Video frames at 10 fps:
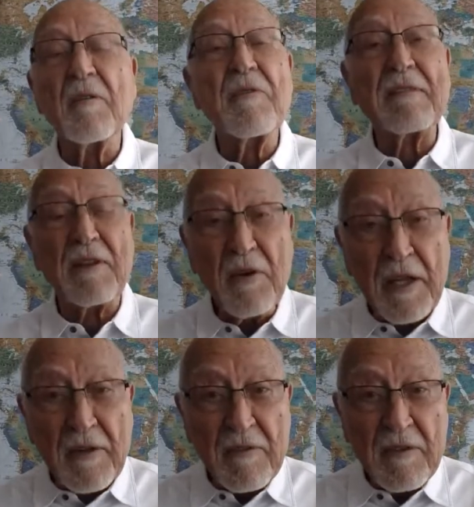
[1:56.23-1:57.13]

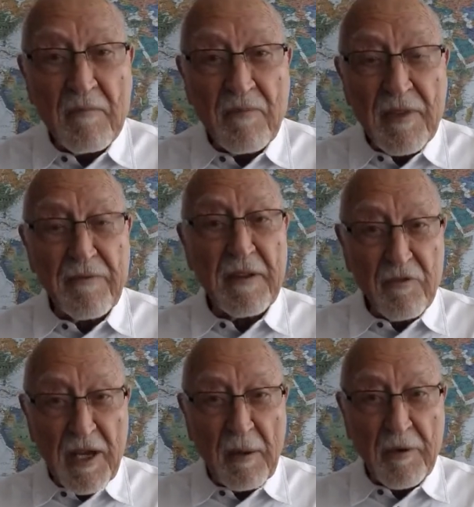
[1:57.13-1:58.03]
Thessalonians, the 5th
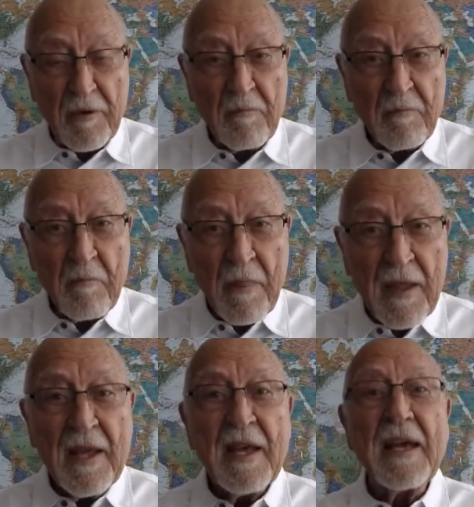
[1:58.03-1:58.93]
chapter,
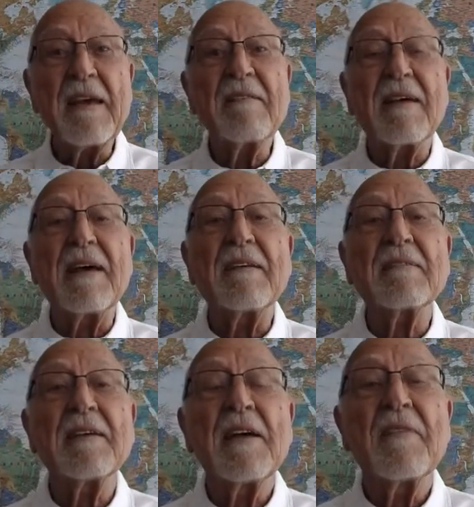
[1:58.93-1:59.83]
he says